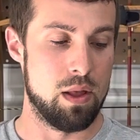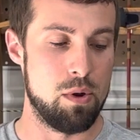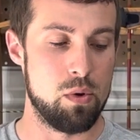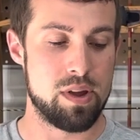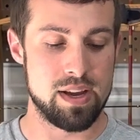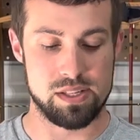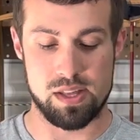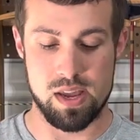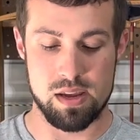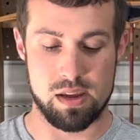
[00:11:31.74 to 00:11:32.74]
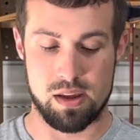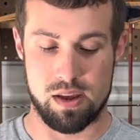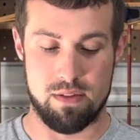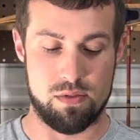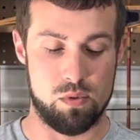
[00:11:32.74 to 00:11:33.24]
let me know what you guys think.
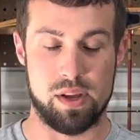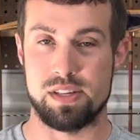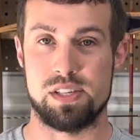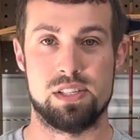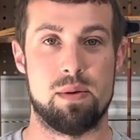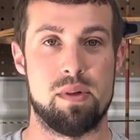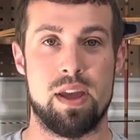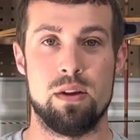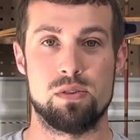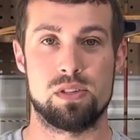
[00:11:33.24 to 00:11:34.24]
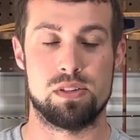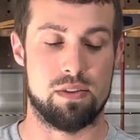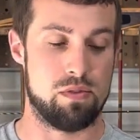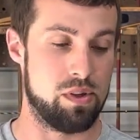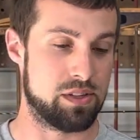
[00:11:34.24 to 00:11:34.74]
If you'd like to see something else,
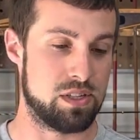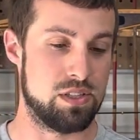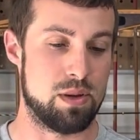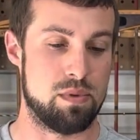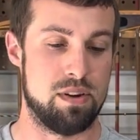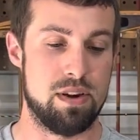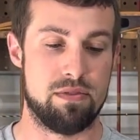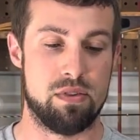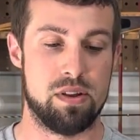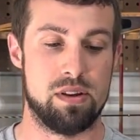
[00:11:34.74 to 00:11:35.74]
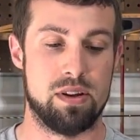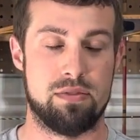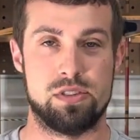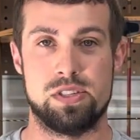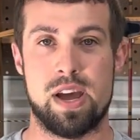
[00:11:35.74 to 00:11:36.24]
if you'd like to see something
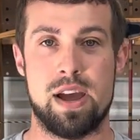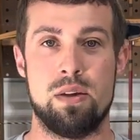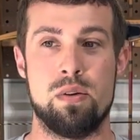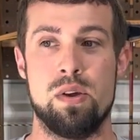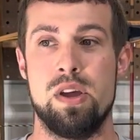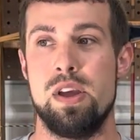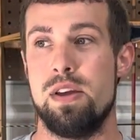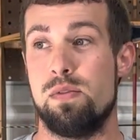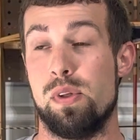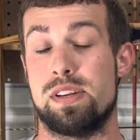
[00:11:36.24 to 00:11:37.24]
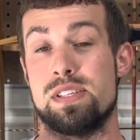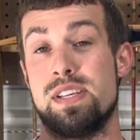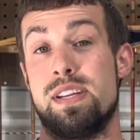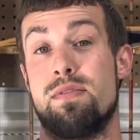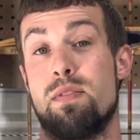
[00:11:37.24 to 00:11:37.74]
different style, if you'd like to
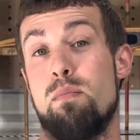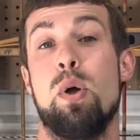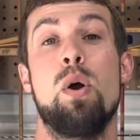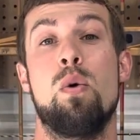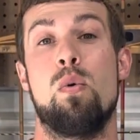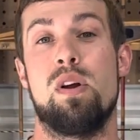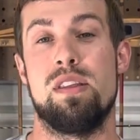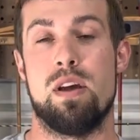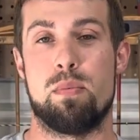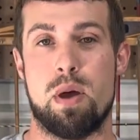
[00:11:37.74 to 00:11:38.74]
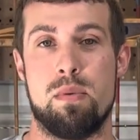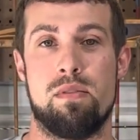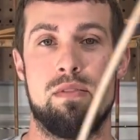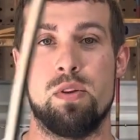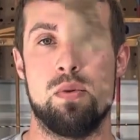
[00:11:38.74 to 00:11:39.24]
see a different bow in the upcoming
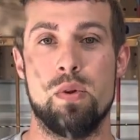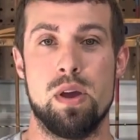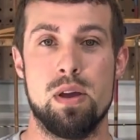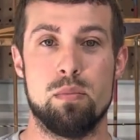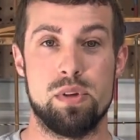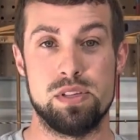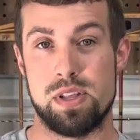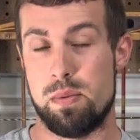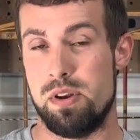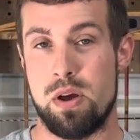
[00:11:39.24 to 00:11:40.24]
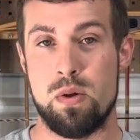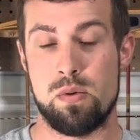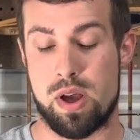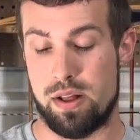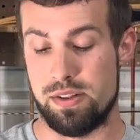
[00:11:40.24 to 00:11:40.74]
review, please let me
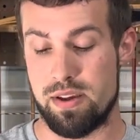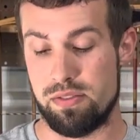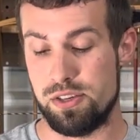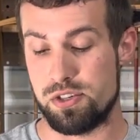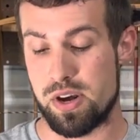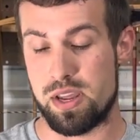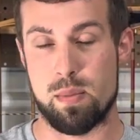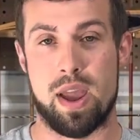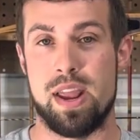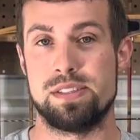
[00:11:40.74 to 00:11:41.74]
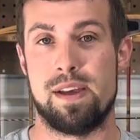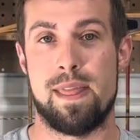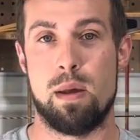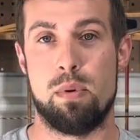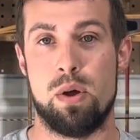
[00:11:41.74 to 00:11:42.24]
know. I'll definitely try to get my hands on
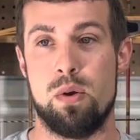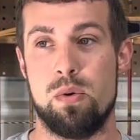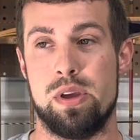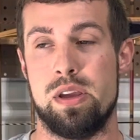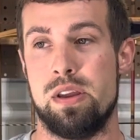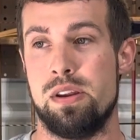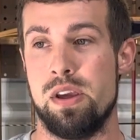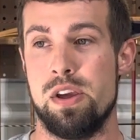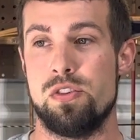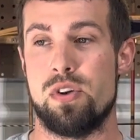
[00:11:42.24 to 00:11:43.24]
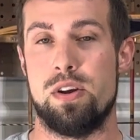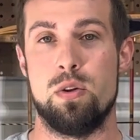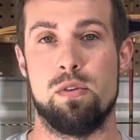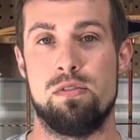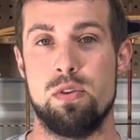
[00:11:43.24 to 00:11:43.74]
that bow and try to
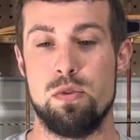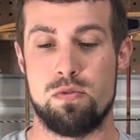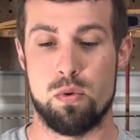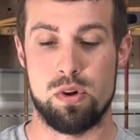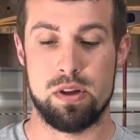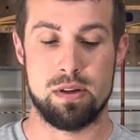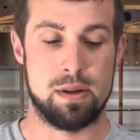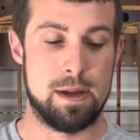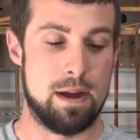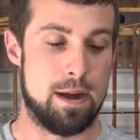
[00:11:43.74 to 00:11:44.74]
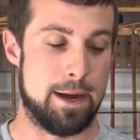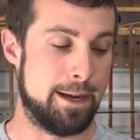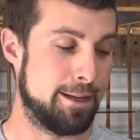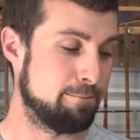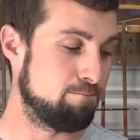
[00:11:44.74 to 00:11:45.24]
do a review for you.
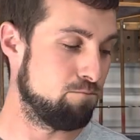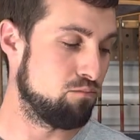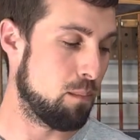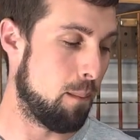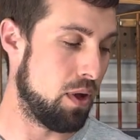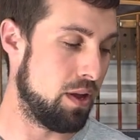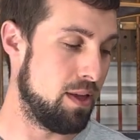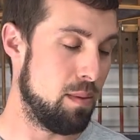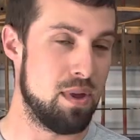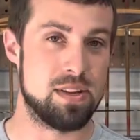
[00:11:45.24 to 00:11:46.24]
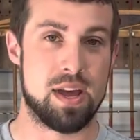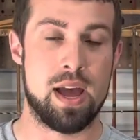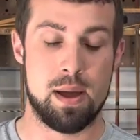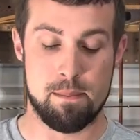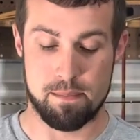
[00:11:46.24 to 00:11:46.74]
But in the
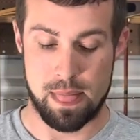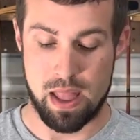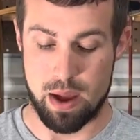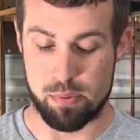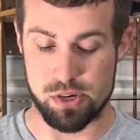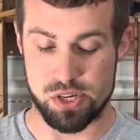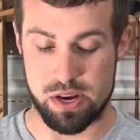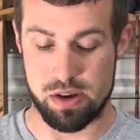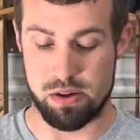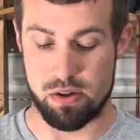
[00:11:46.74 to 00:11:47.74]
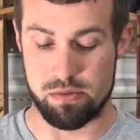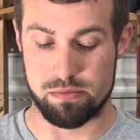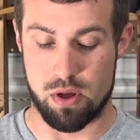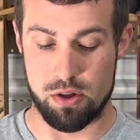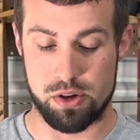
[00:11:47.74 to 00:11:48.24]
meantime, I appreciate
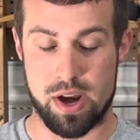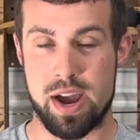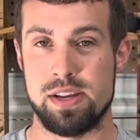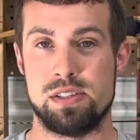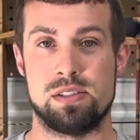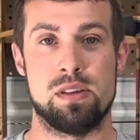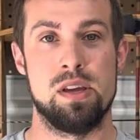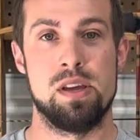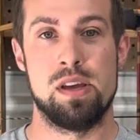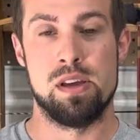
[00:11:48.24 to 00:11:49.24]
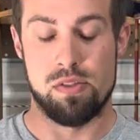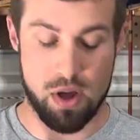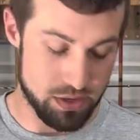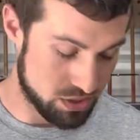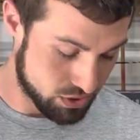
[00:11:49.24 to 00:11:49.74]
all you guys'
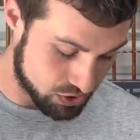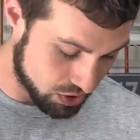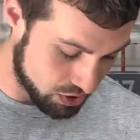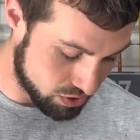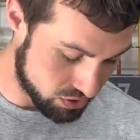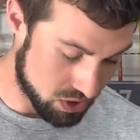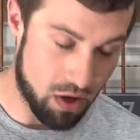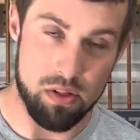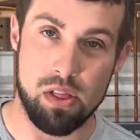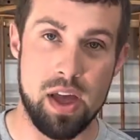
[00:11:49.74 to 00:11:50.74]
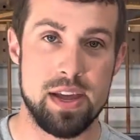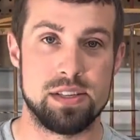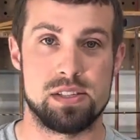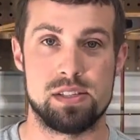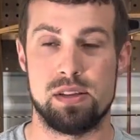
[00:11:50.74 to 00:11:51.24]
thoughts and concerns, all the
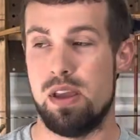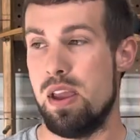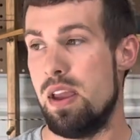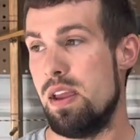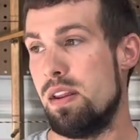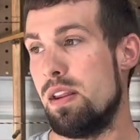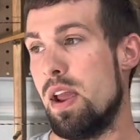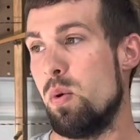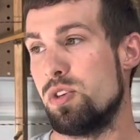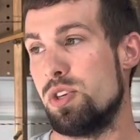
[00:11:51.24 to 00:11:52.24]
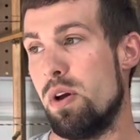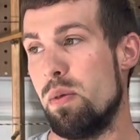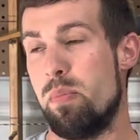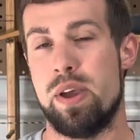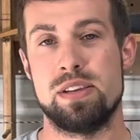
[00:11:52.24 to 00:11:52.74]
likes, and I wish you all
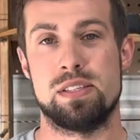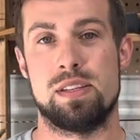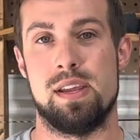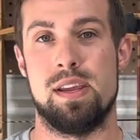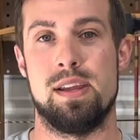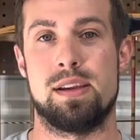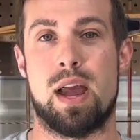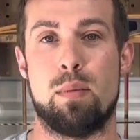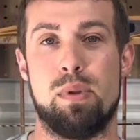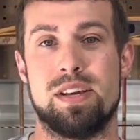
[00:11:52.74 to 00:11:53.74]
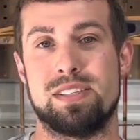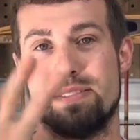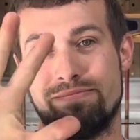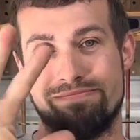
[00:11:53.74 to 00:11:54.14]
the best, and God bless.